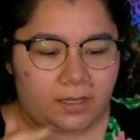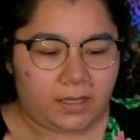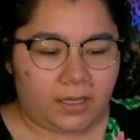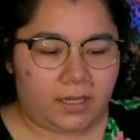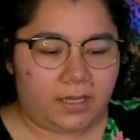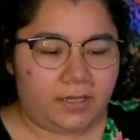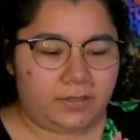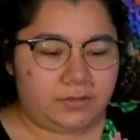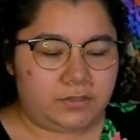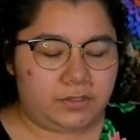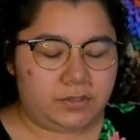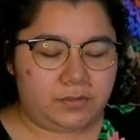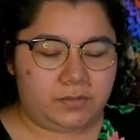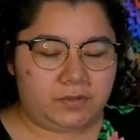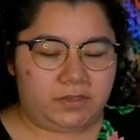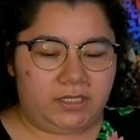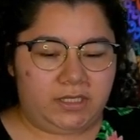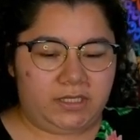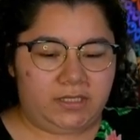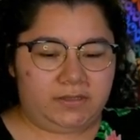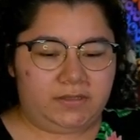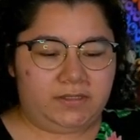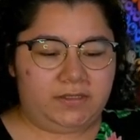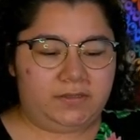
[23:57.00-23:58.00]
I do
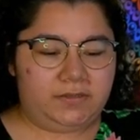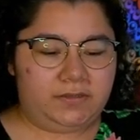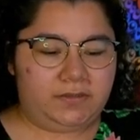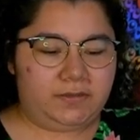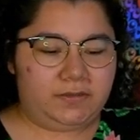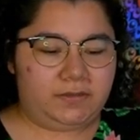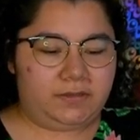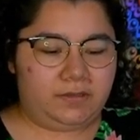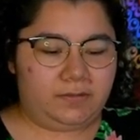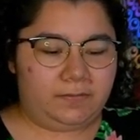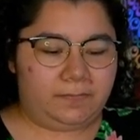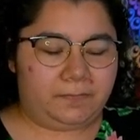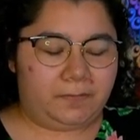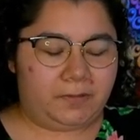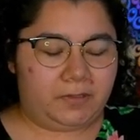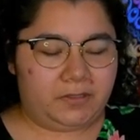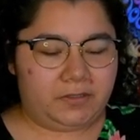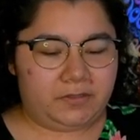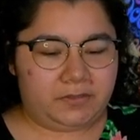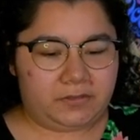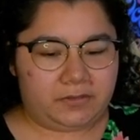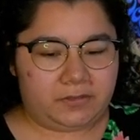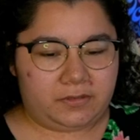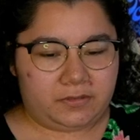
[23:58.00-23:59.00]
think this is the
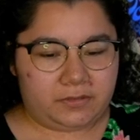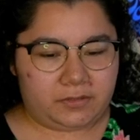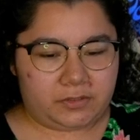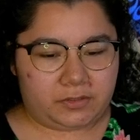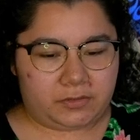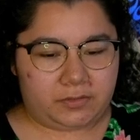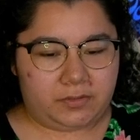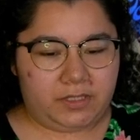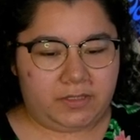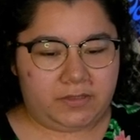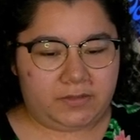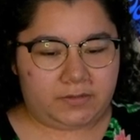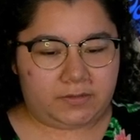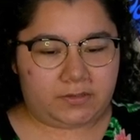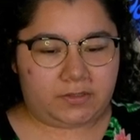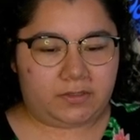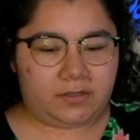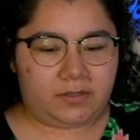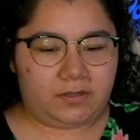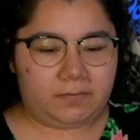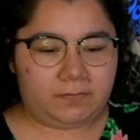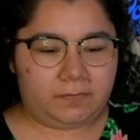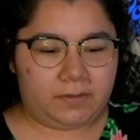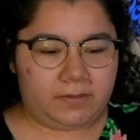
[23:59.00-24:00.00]
first tree
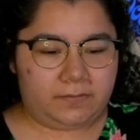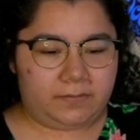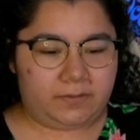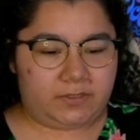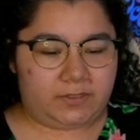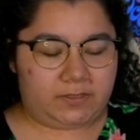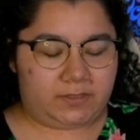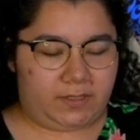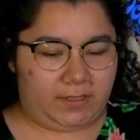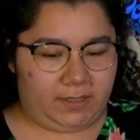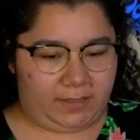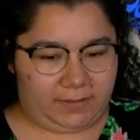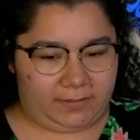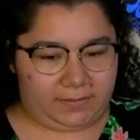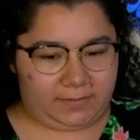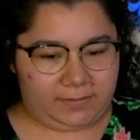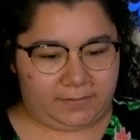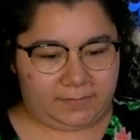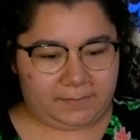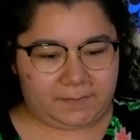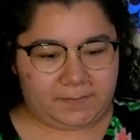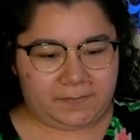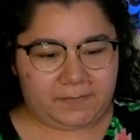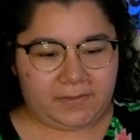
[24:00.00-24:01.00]
skirt we've seen.
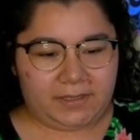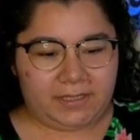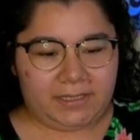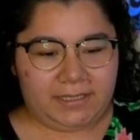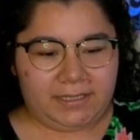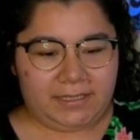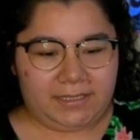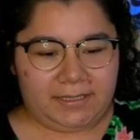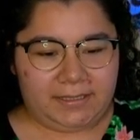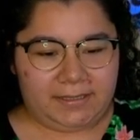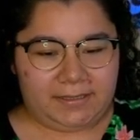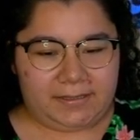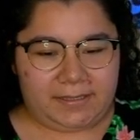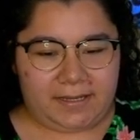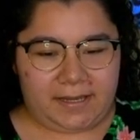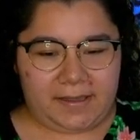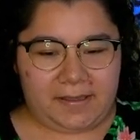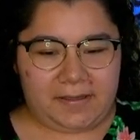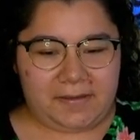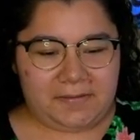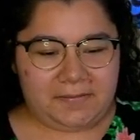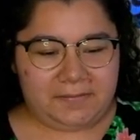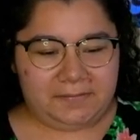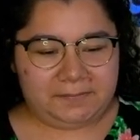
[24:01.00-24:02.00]

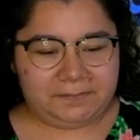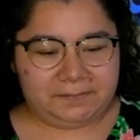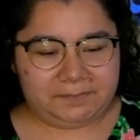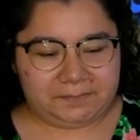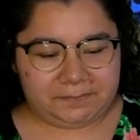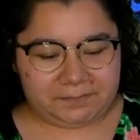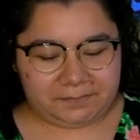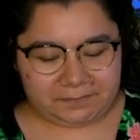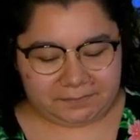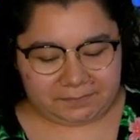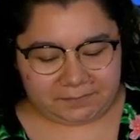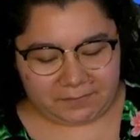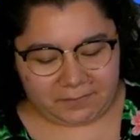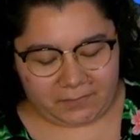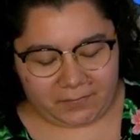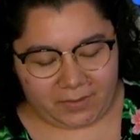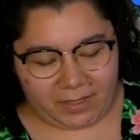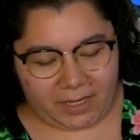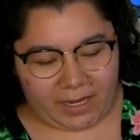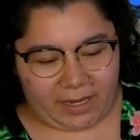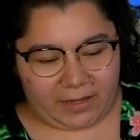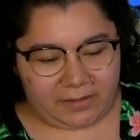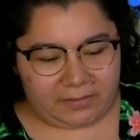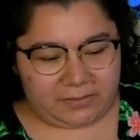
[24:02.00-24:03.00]
Now,
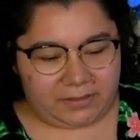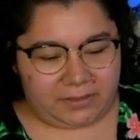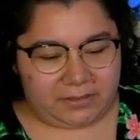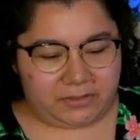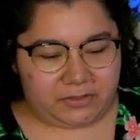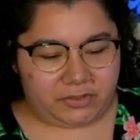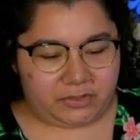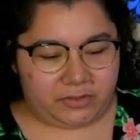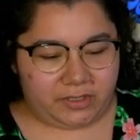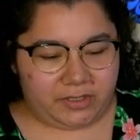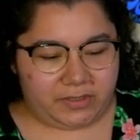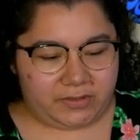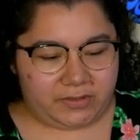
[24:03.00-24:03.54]
I don't think tree